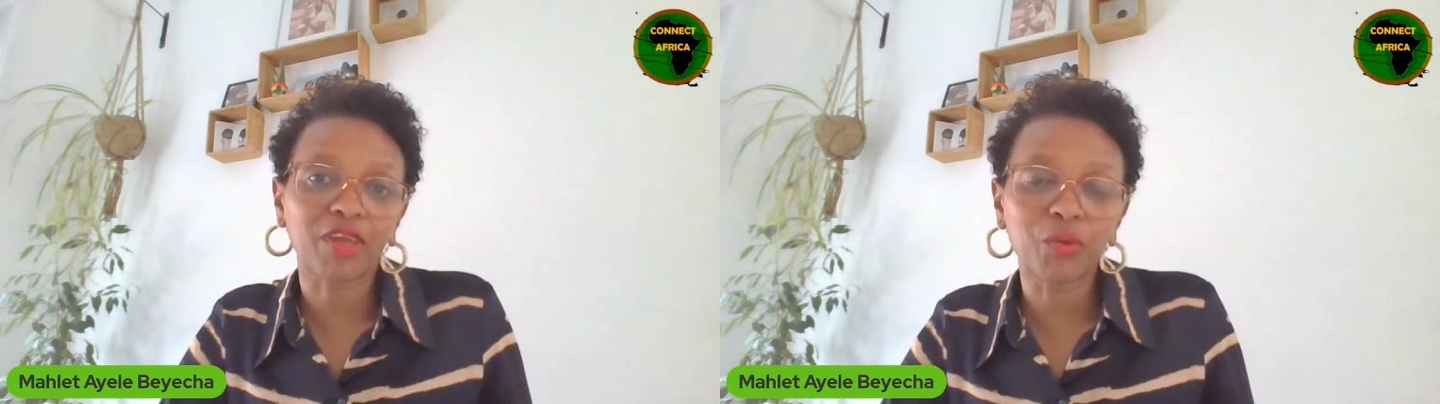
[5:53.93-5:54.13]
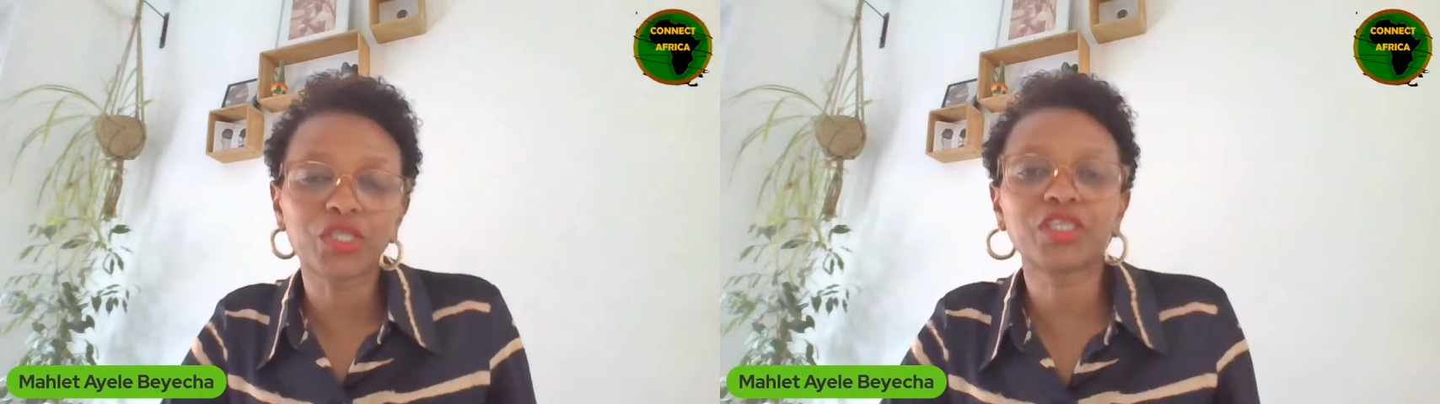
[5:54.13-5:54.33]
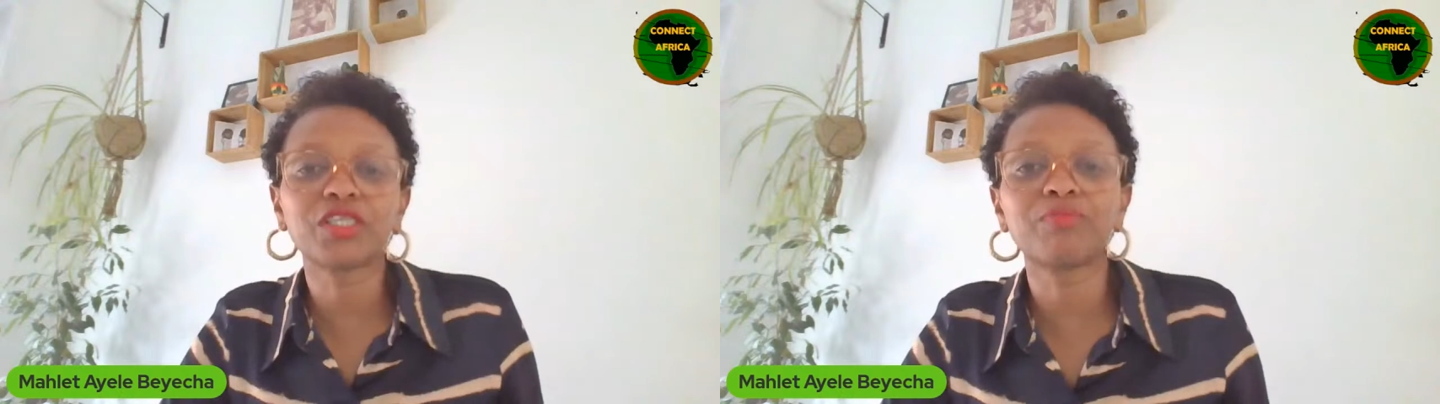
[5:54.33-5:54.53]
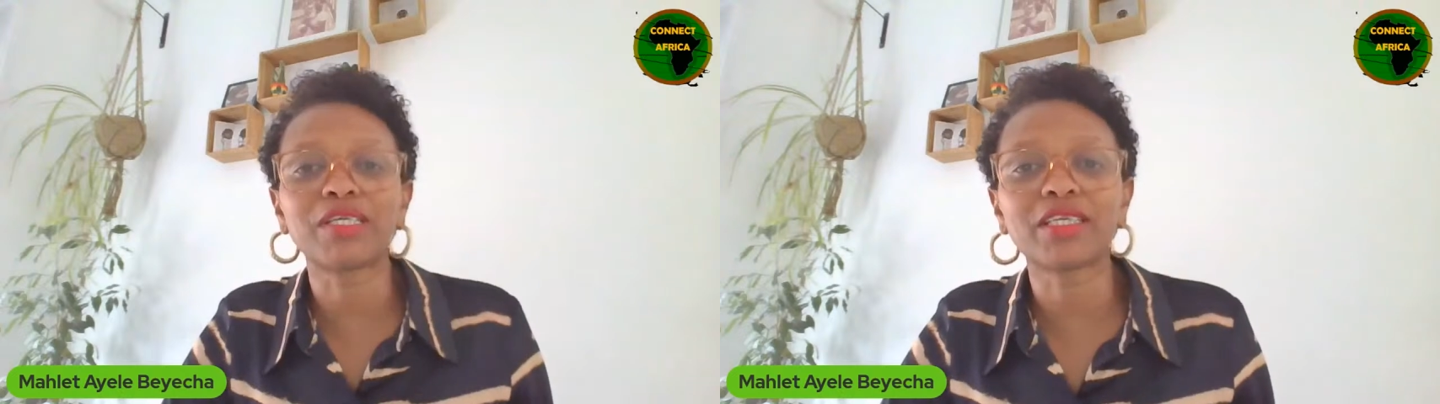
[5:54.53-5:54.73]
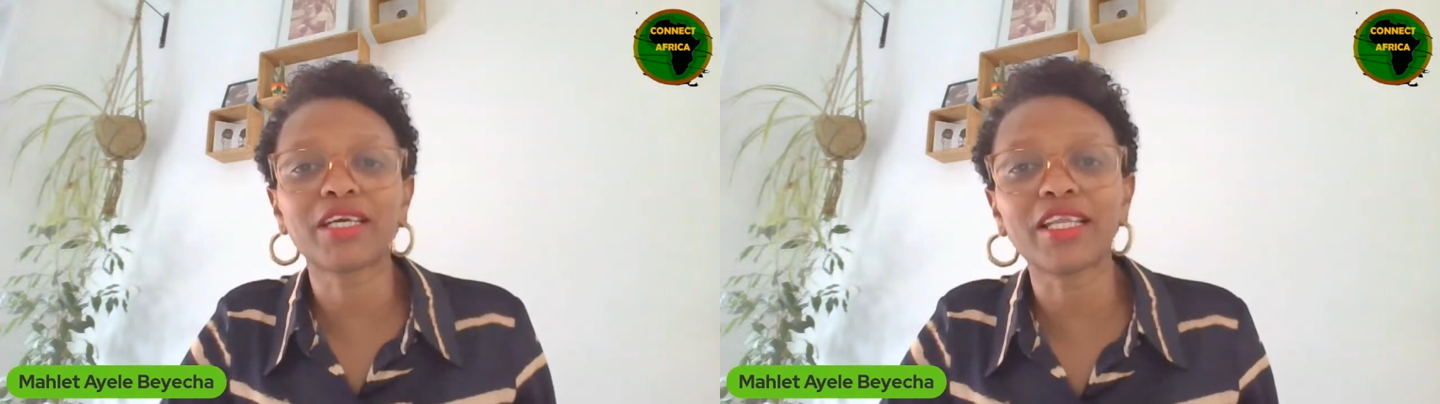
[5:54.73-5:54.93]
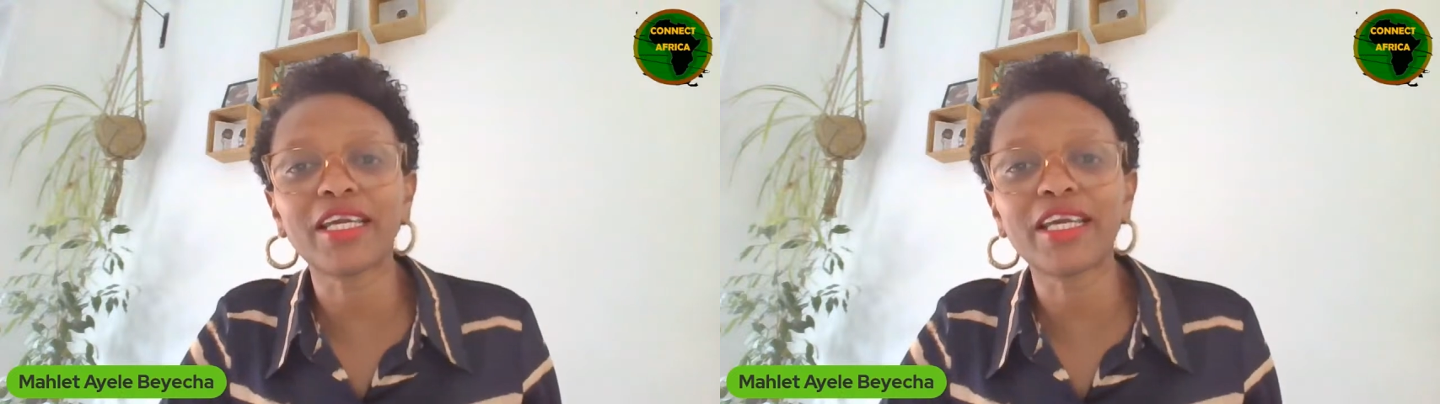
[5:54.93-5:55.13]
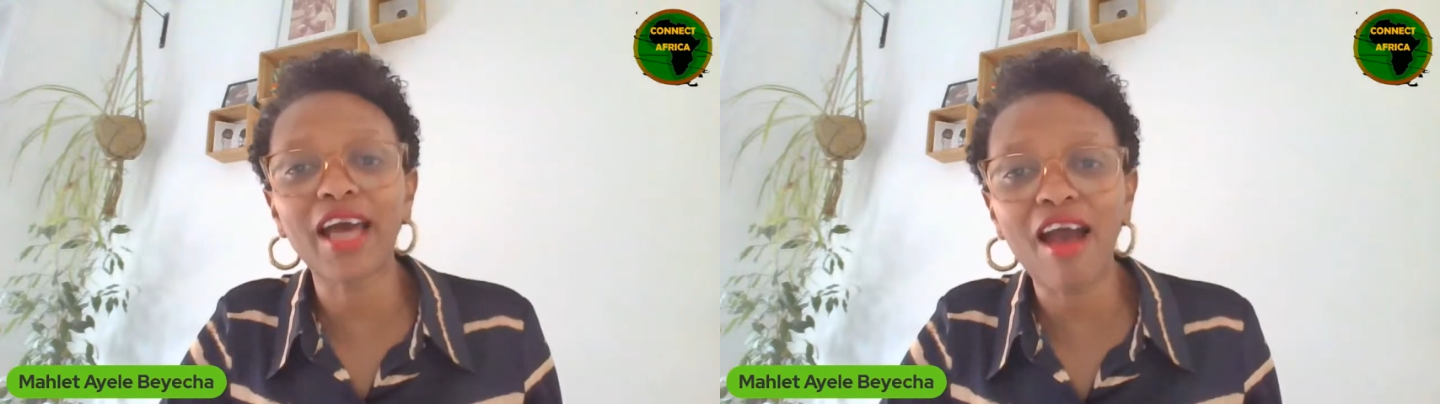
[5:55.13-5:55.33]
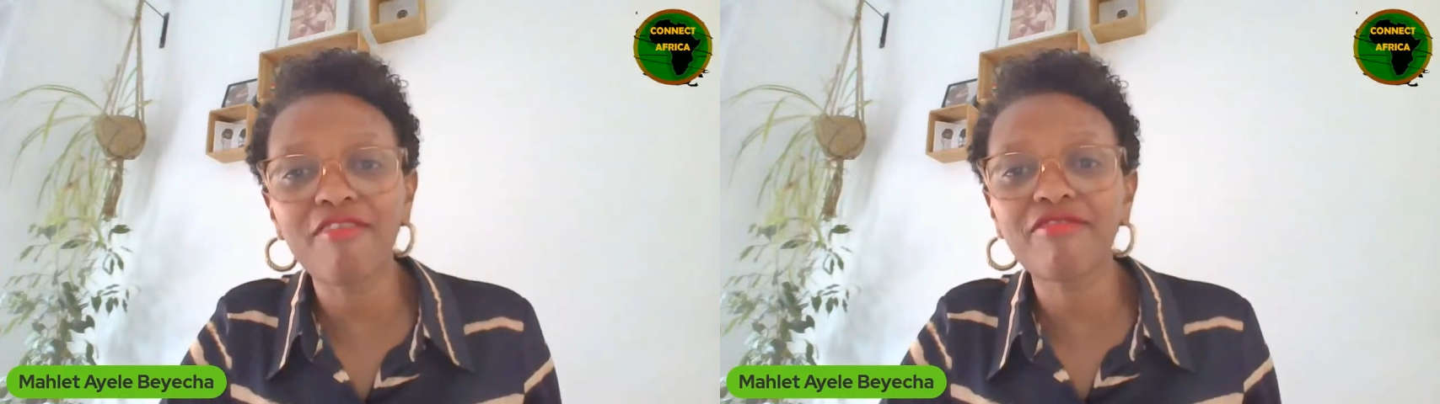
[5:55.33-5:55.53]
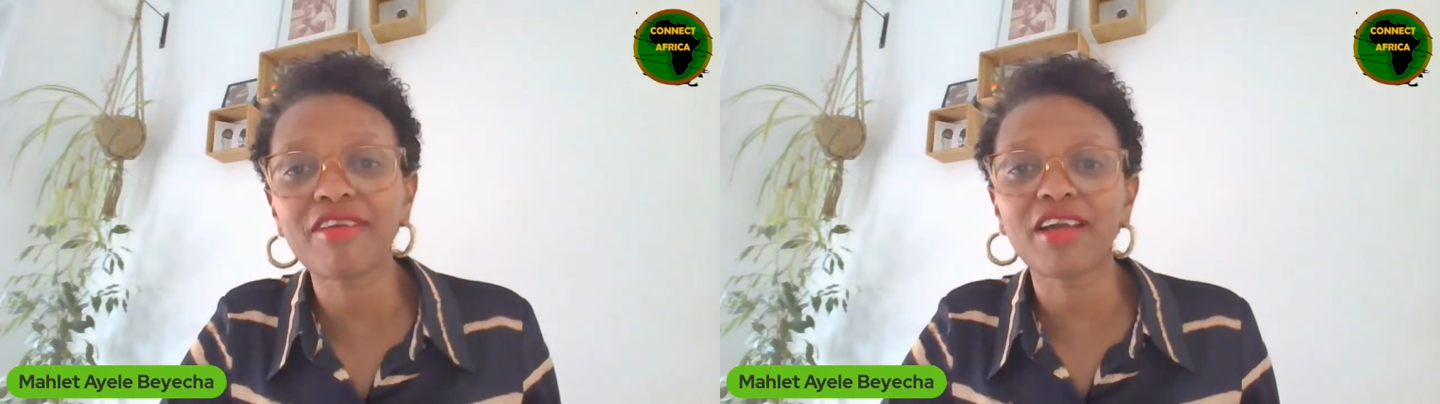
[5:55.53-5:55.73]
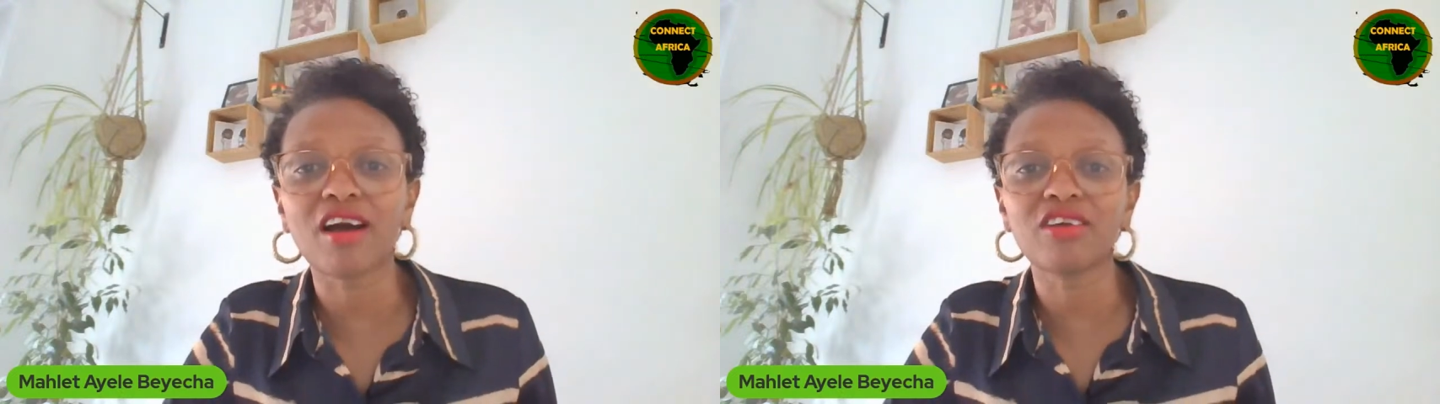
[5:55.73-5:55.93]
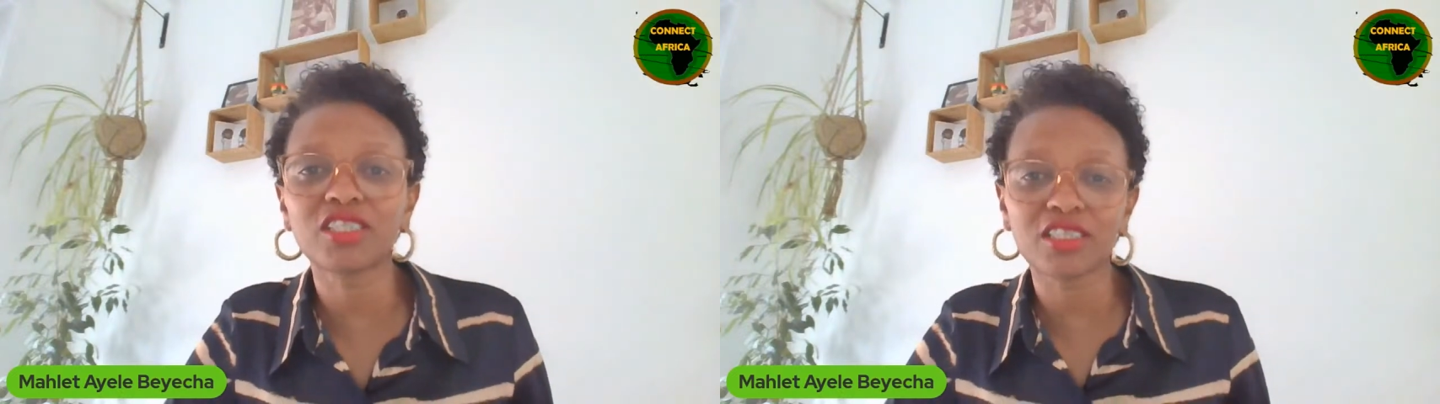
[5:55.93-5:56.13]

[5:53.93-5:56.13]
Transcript: which is basically in Africa.